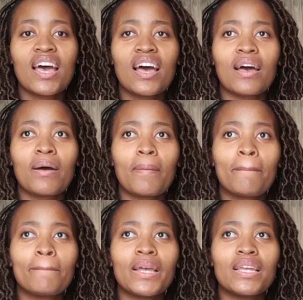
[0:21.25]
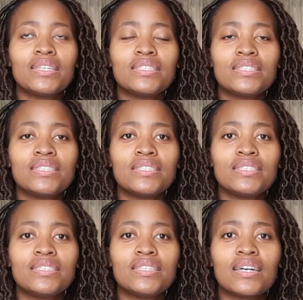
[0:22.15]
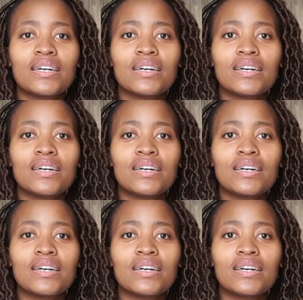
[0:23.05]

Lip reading: And